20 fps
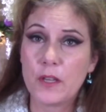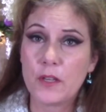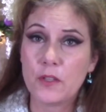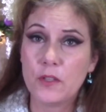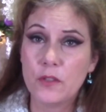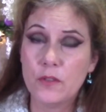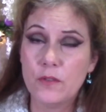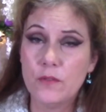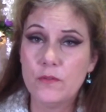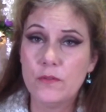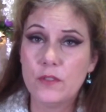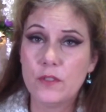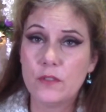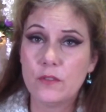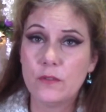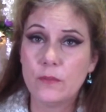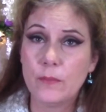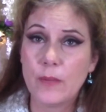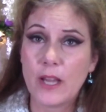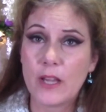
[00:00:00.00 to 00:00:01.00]
you
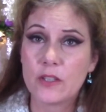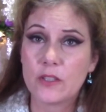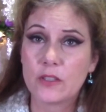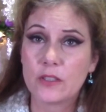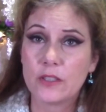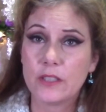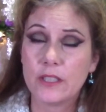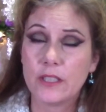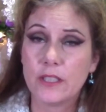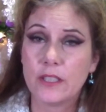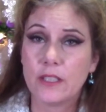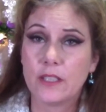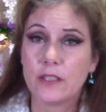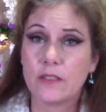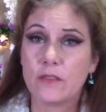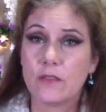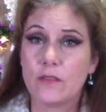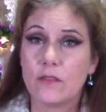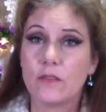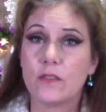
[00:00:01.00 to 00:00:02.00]
do magically
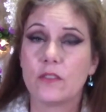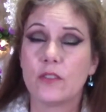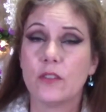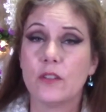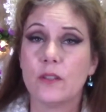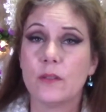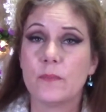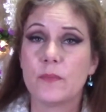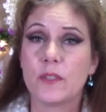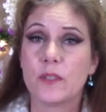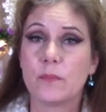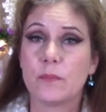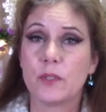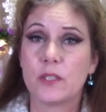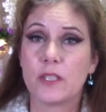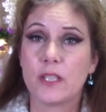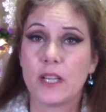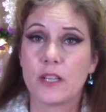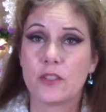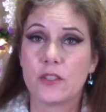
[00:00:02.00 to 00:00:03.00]
in terms of
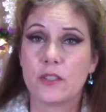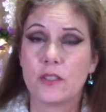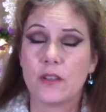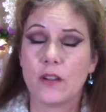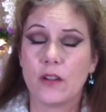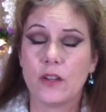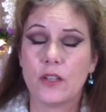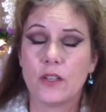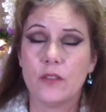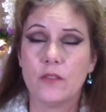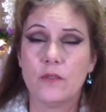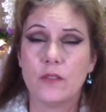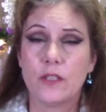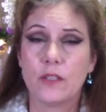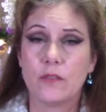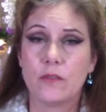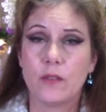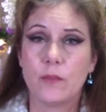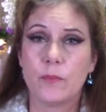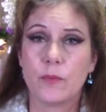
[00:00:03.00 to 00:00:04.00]
protection? Are you in
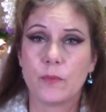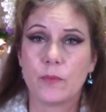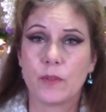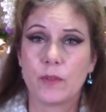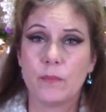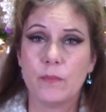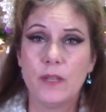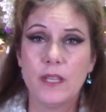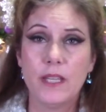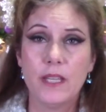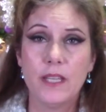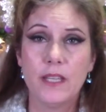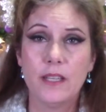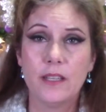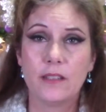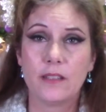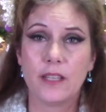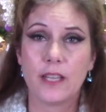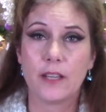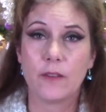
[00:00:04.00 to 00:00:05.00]
agreement with
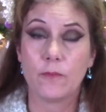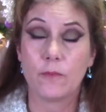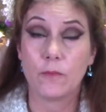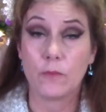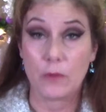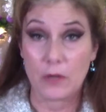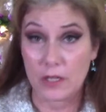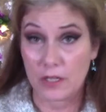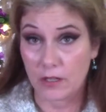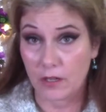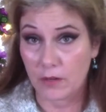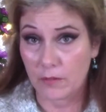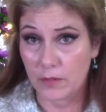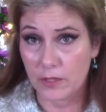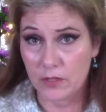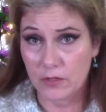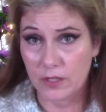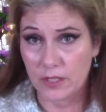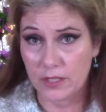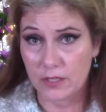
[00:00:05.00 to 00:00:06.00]
me? Like, what are we
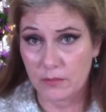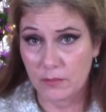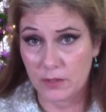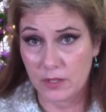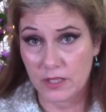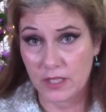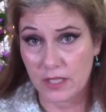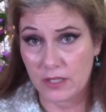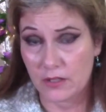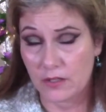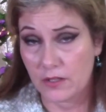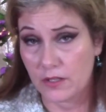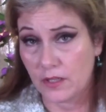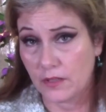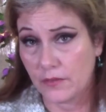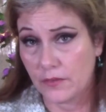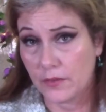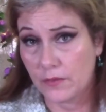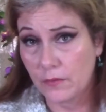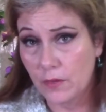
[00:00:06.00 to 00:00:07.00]
trying to protect
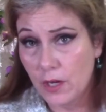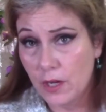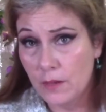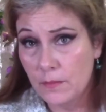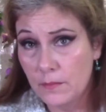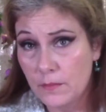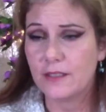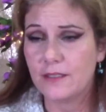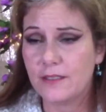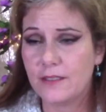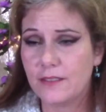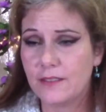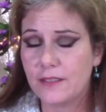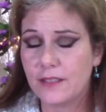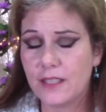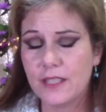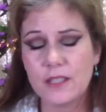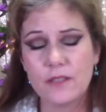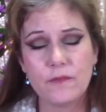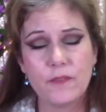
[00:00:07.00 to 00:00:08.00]
ourselves from?
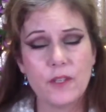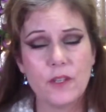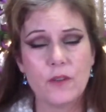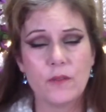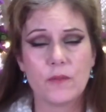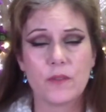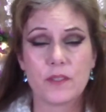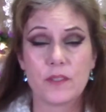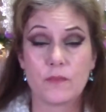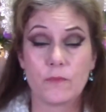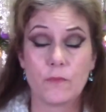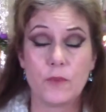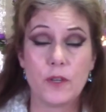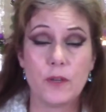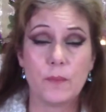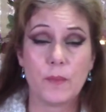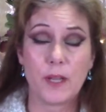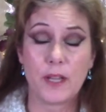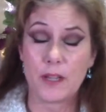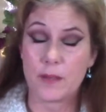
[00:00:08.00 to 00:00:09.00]
This video was one
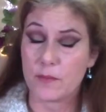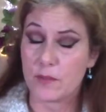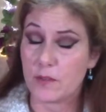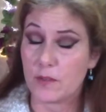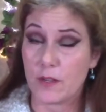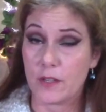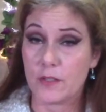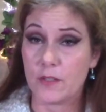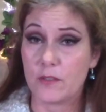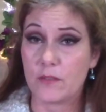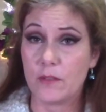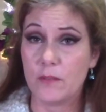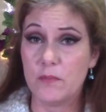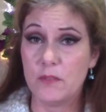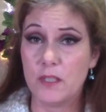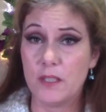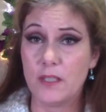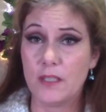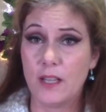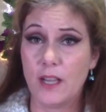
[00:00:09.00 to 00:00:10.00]
of my
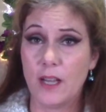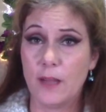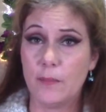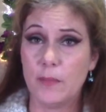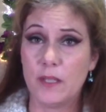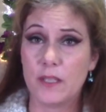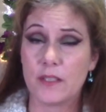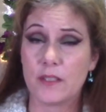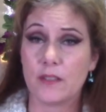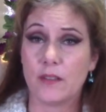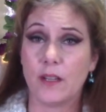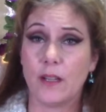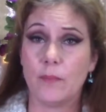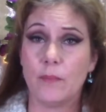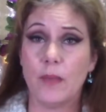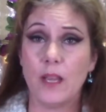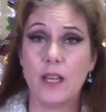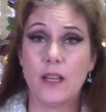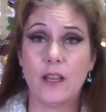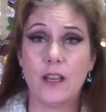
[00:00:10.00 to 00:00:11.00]
unscripted topics, so I
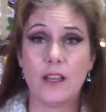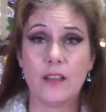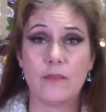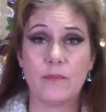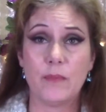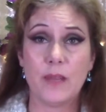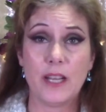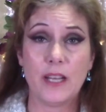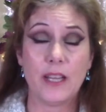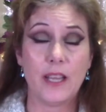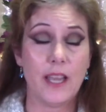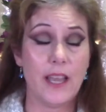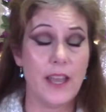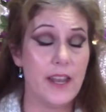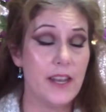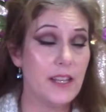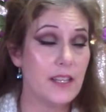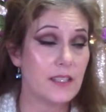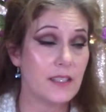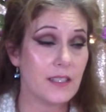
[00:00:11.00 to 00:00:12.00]
may not have made
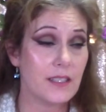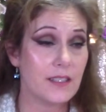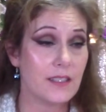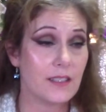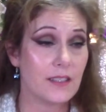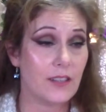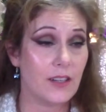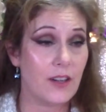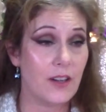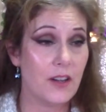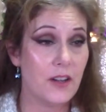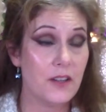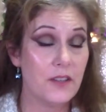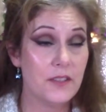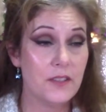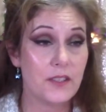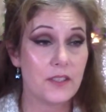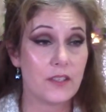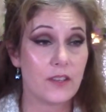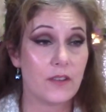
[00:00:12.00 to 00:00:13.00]
any sense at
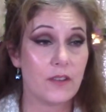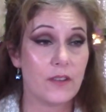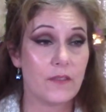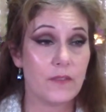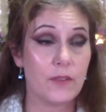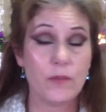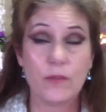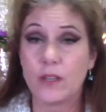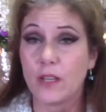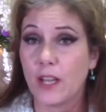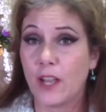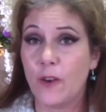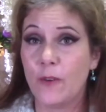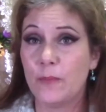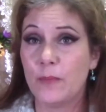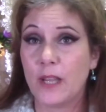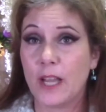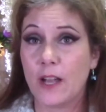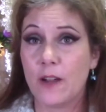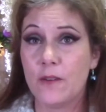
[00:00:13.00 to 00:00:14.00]
all. So if you could
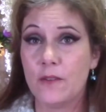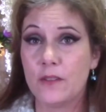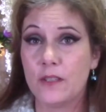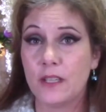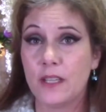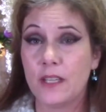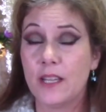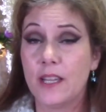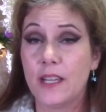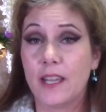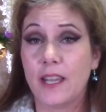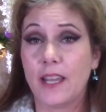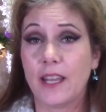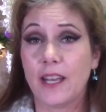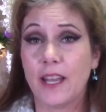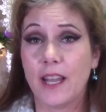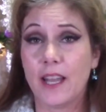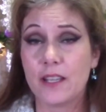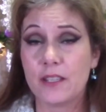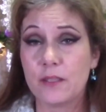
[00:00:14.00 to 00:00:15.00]
help me out
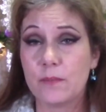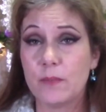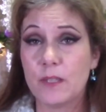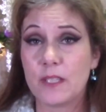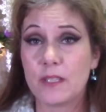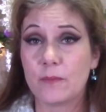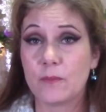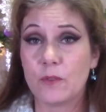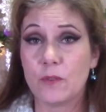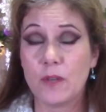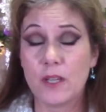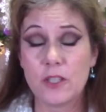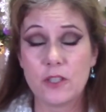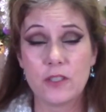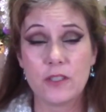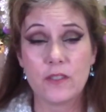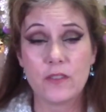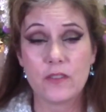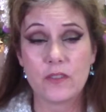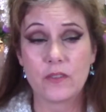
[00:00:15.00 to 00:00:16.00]
and ask me some
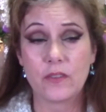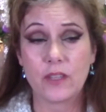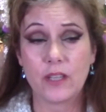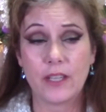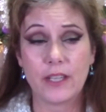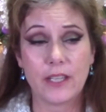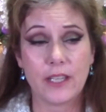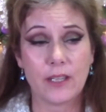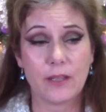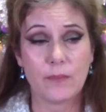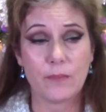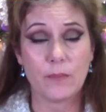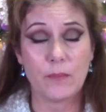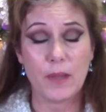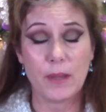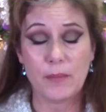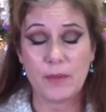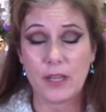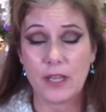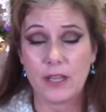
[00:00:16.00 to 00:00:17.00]
questions so that I can
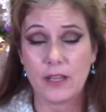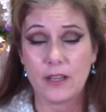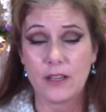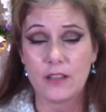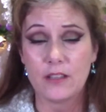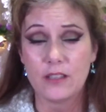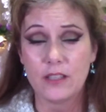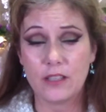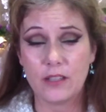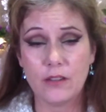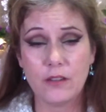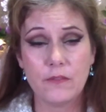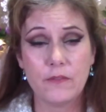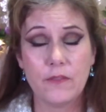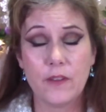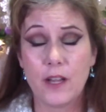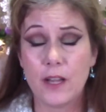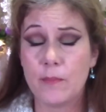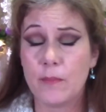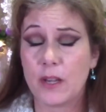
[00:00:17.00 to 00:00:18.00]
maybe
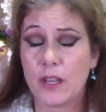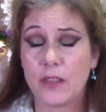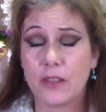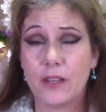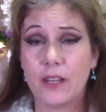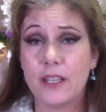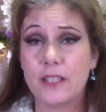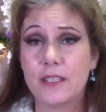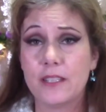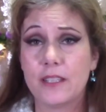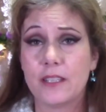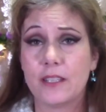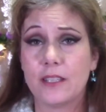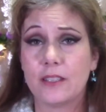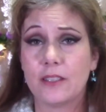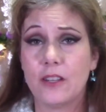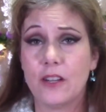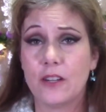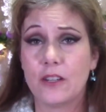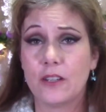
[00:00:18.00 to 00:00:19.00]
clarify my thoughts in a
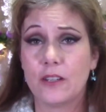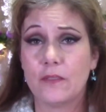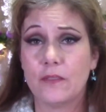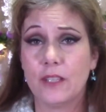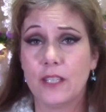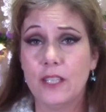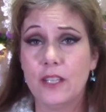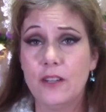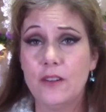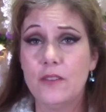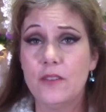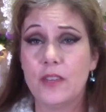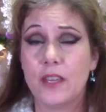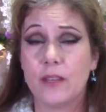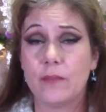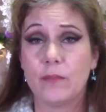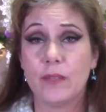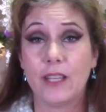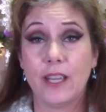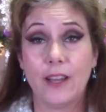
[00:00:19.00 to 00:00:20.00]
longer video,
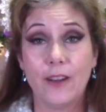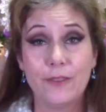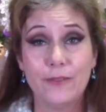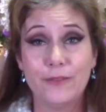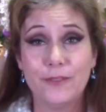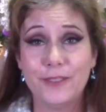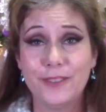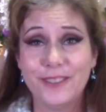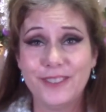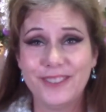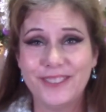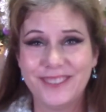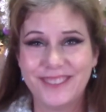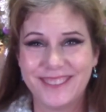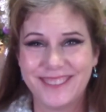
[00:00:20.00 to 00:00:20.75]
that'd be helpful.